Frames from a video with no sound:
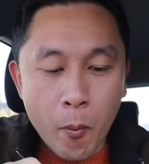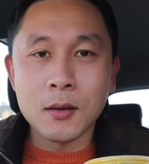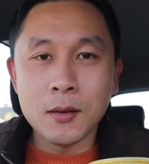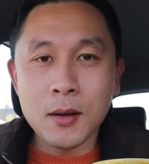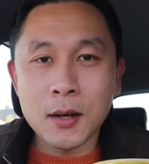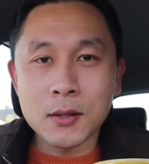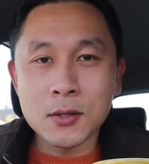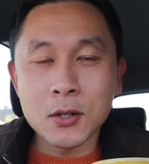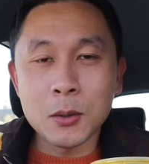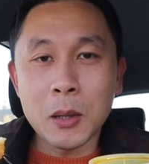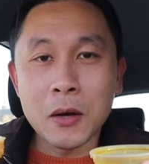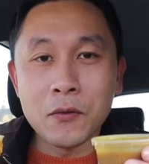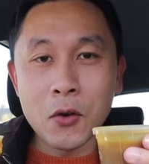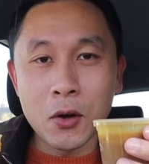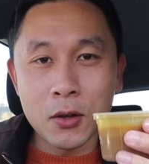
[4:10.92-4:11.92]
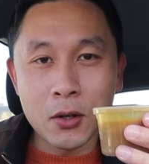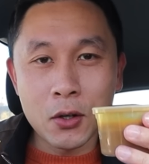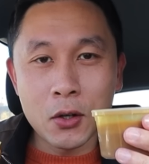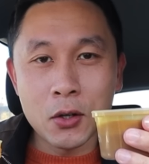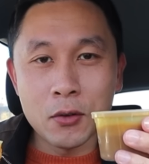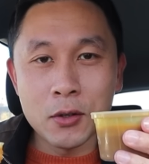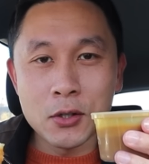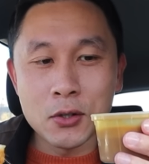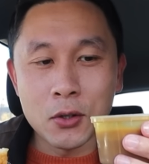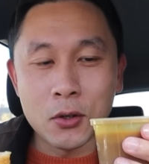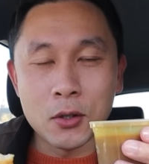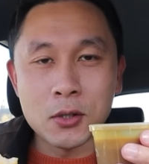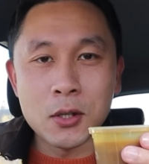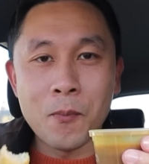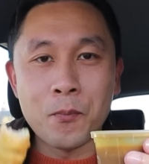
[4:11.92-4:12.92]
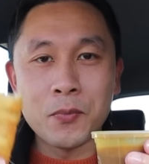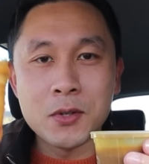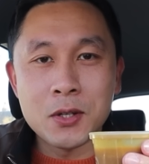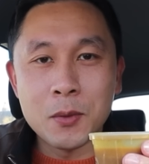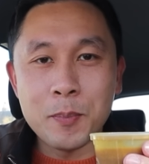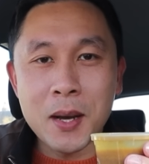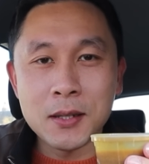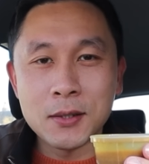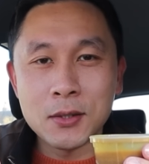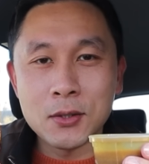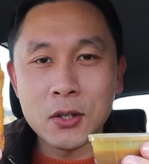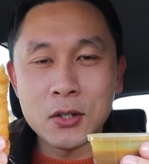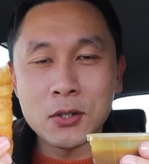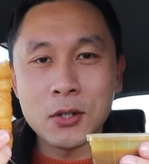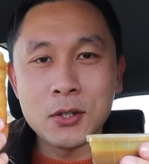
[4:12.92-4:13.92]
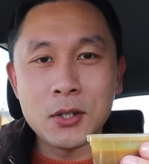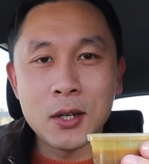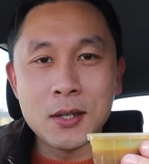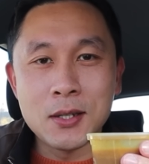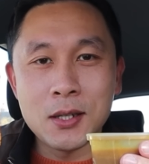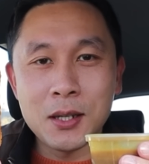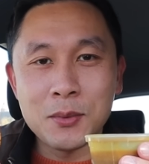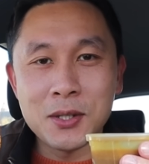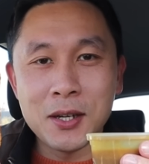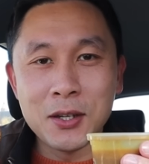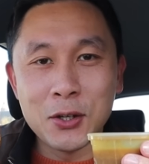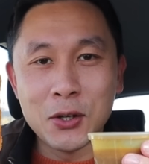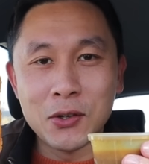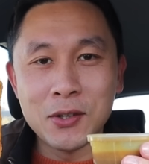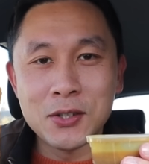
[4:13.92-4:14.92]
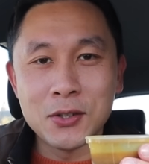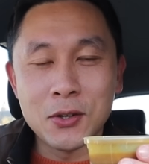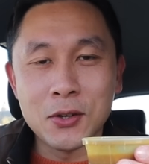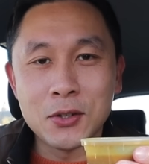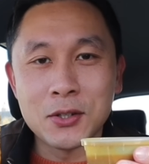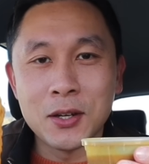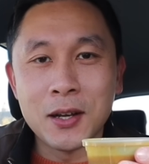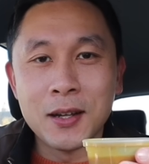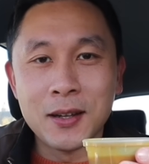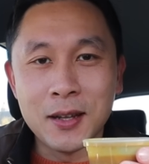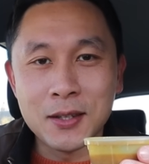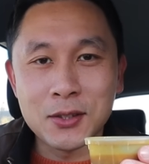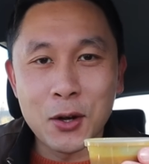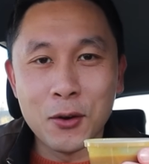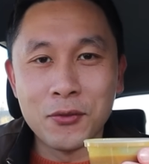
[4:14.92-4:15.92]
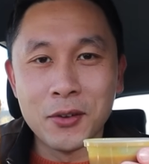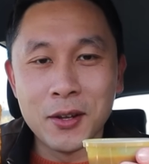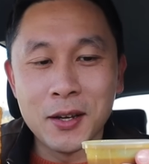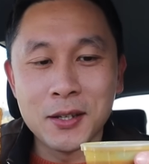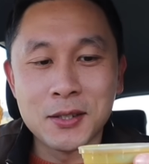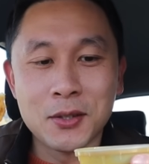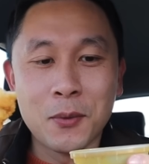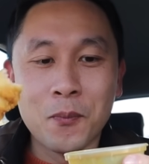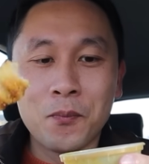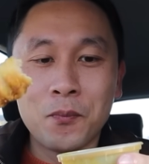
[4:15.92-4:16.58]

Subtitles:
Next up I've got the curry sauce. So battered sausage dipped in curry sauce. Let's go for this.